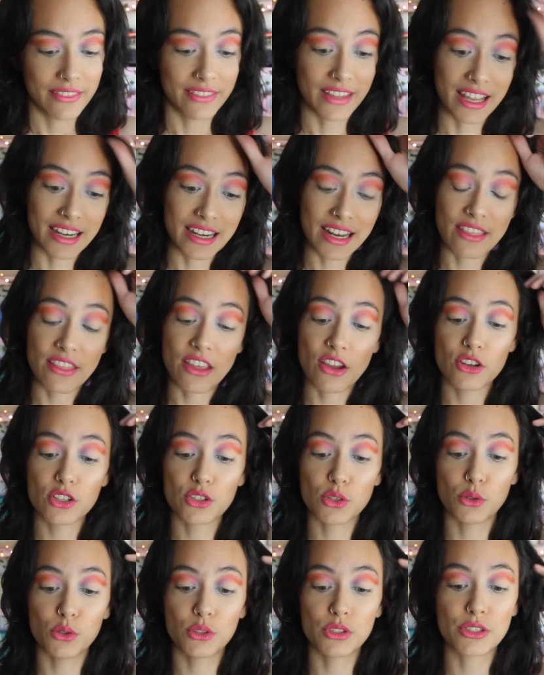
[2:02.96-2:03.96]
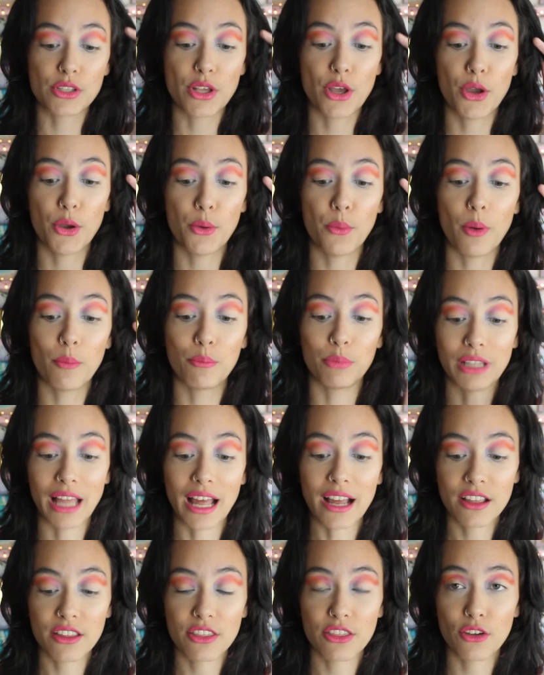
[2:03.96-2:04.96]
then there is also
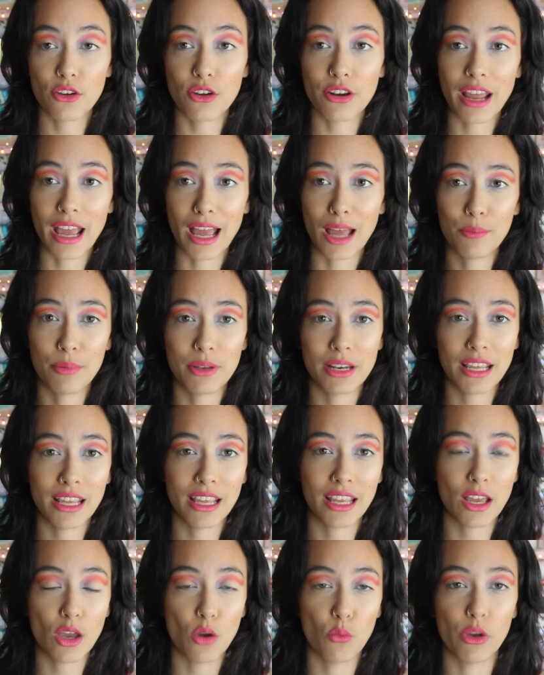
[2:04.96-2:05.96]
Blackathon happening,